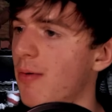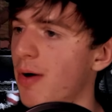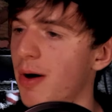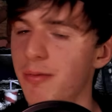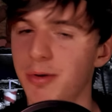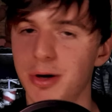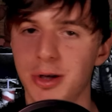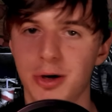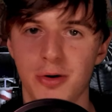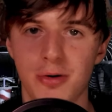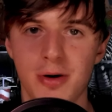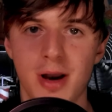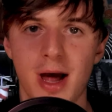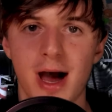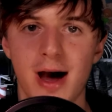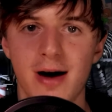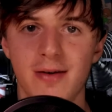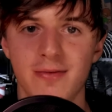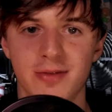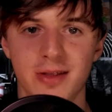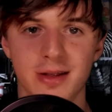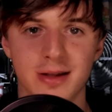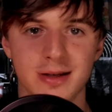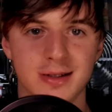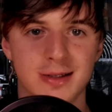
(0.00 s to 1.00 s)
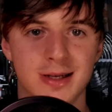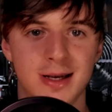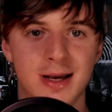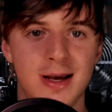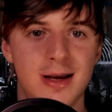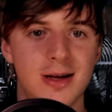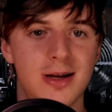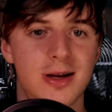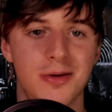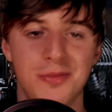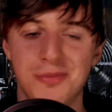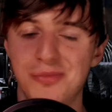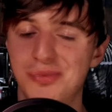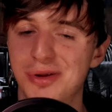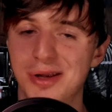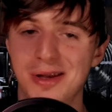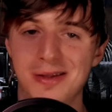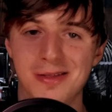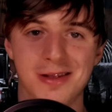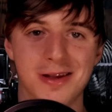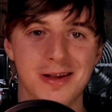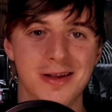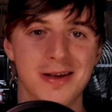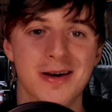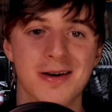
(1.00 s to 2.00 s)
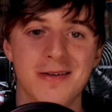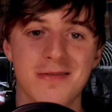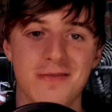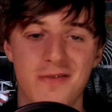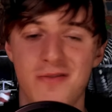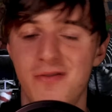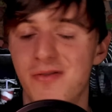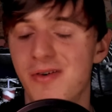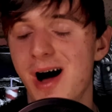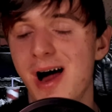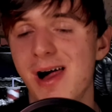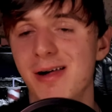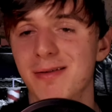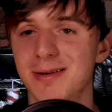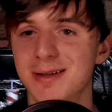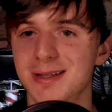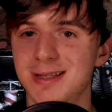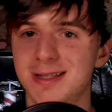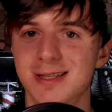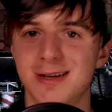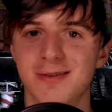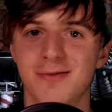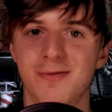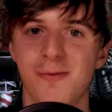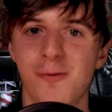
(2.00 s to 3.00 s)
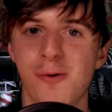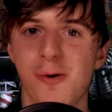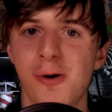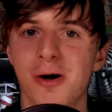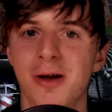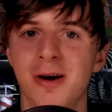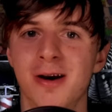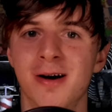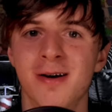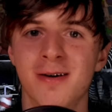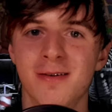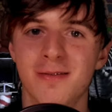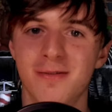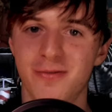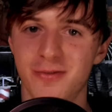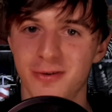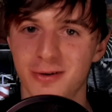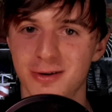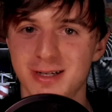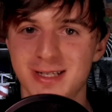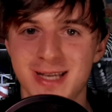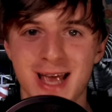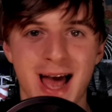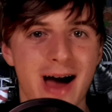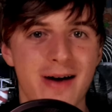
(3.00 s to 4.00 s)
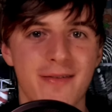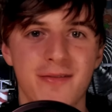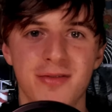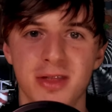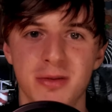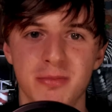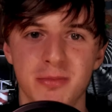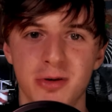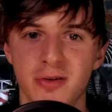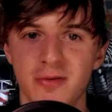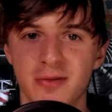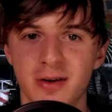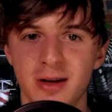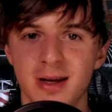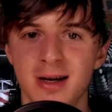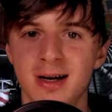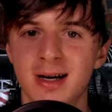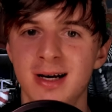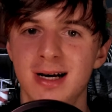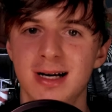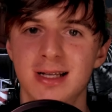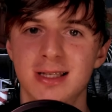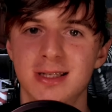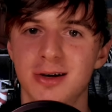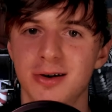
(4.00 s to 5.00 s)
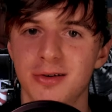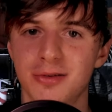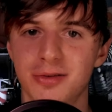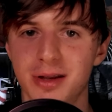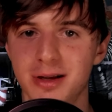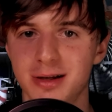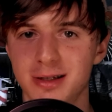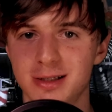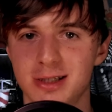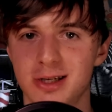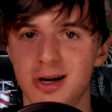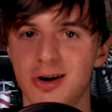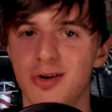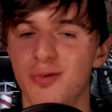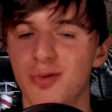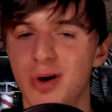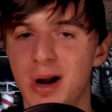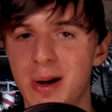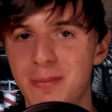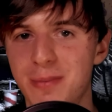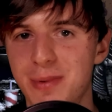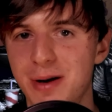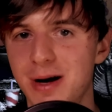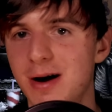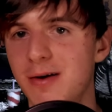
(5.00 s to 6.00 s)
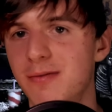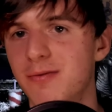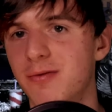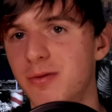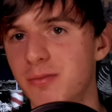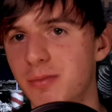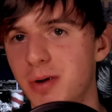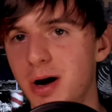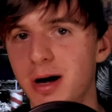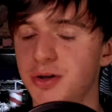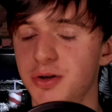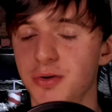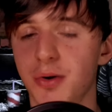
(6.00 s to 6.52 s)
way we don't have this completely violence-devoid first half of the movie until things start ramping up for Mike.